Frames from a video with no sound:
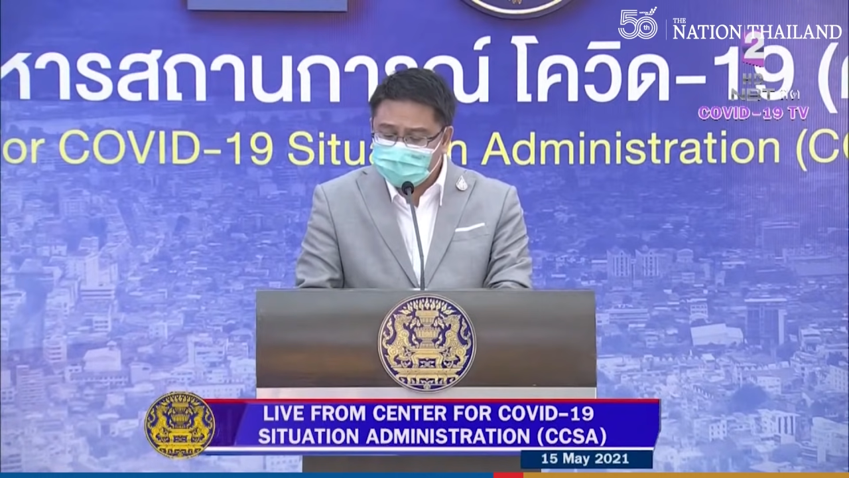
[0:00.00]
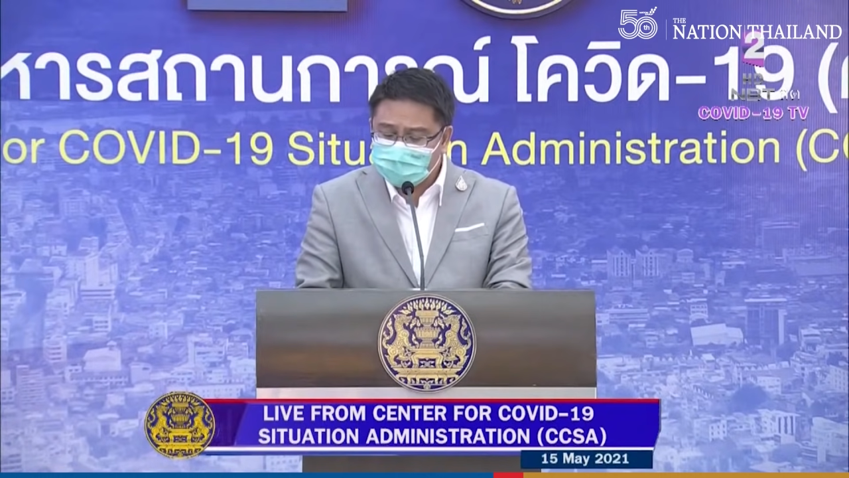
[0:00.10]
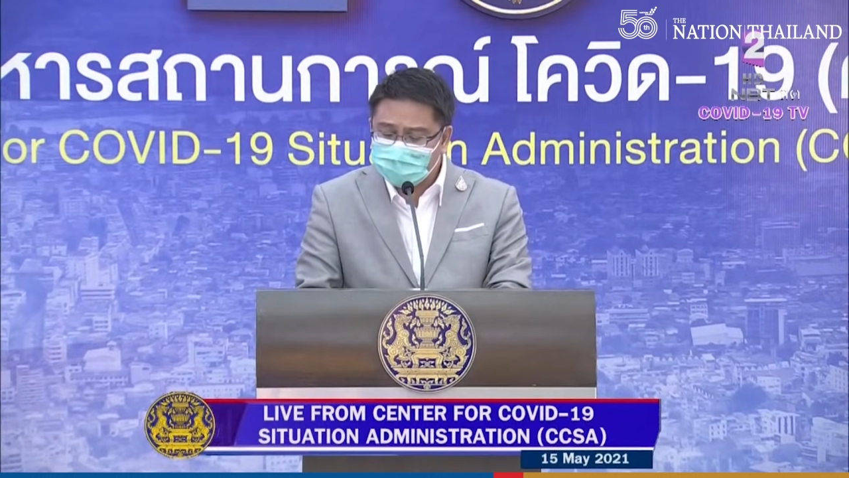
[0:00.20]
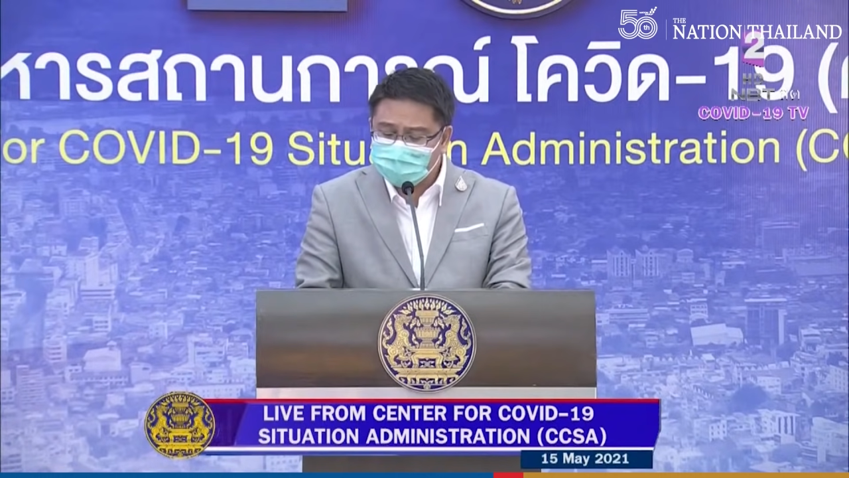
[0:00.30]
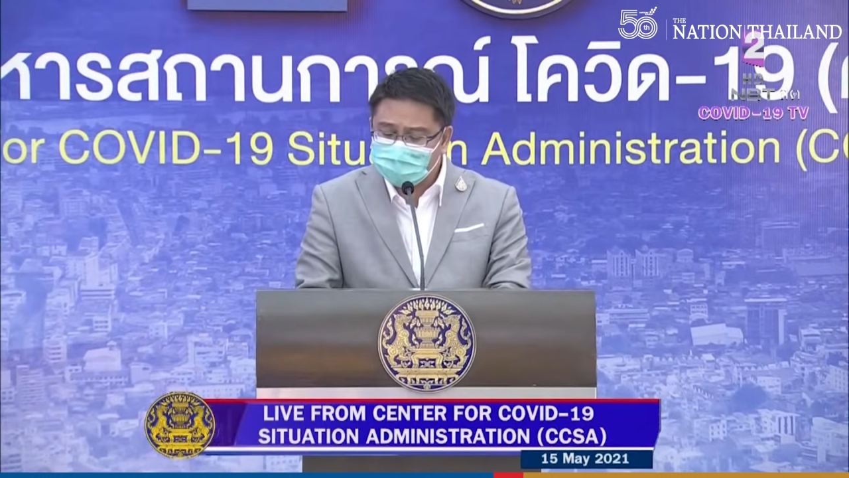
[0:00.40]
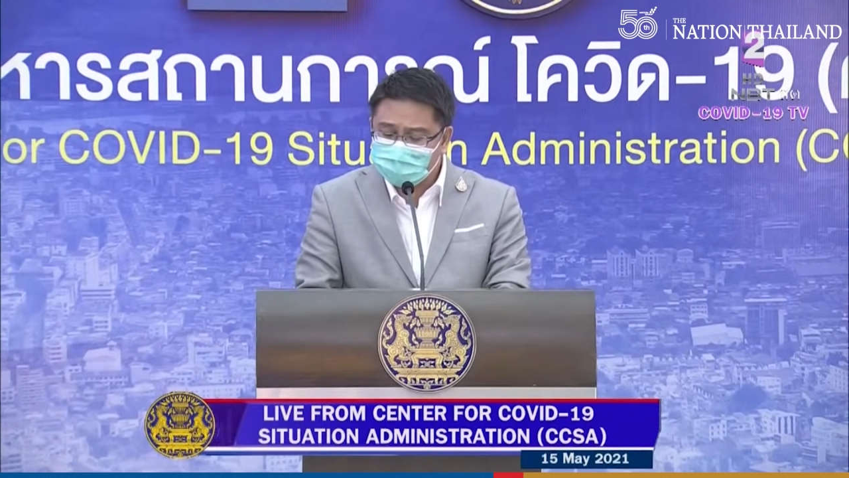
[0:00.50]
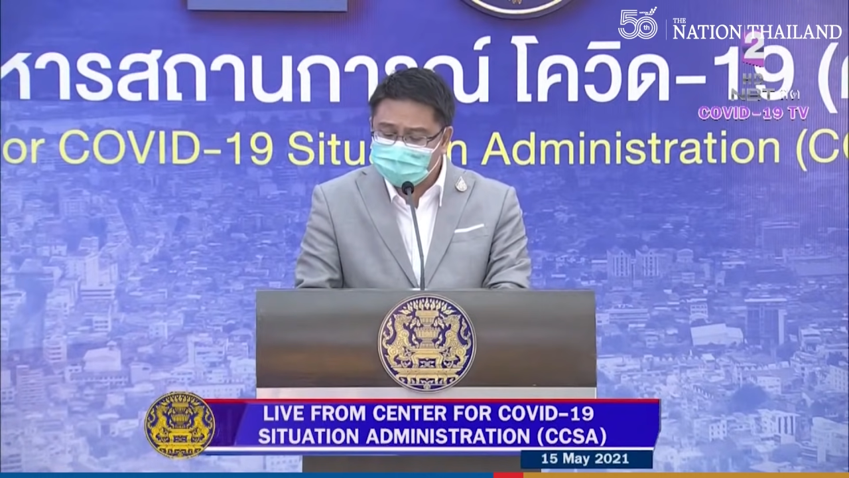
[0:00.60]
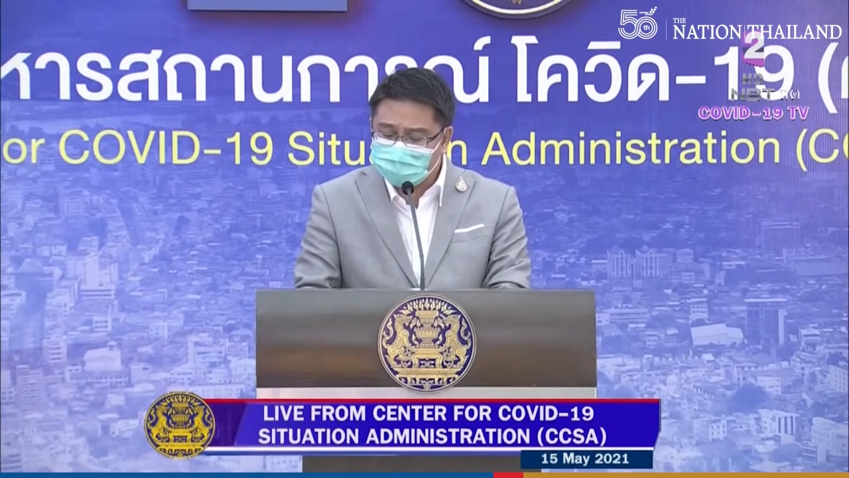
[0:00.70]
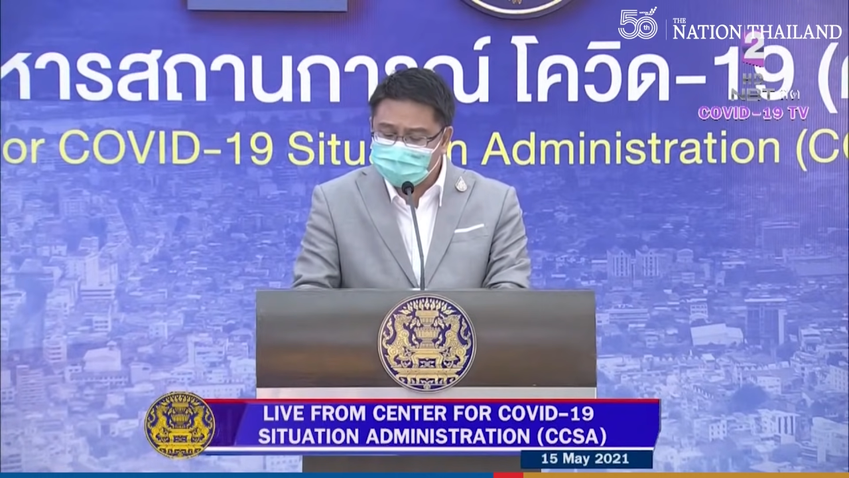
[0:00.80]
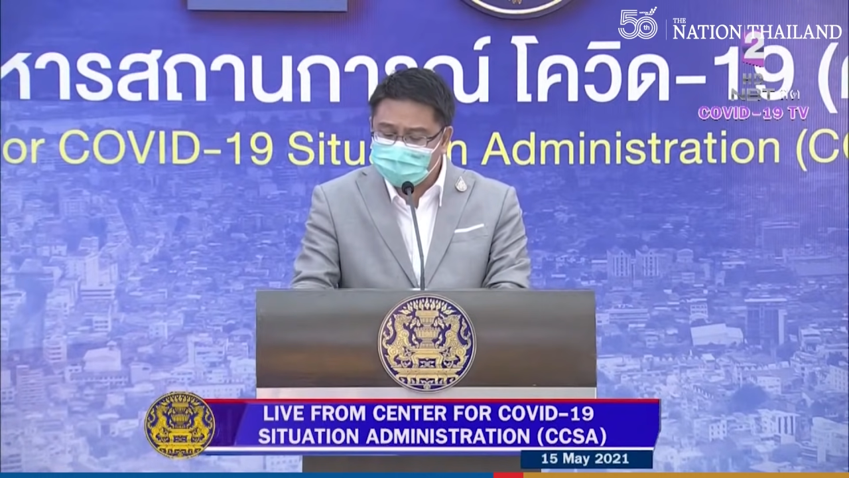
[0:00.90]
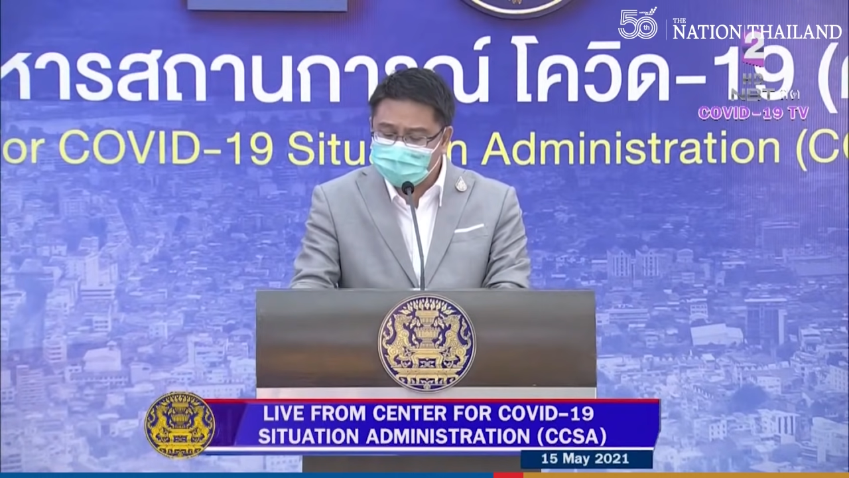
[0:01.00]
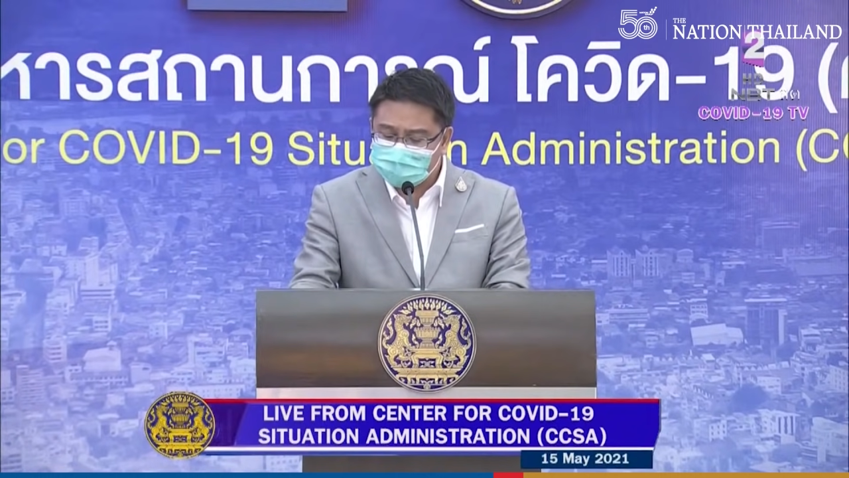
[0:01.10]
in principle, foreign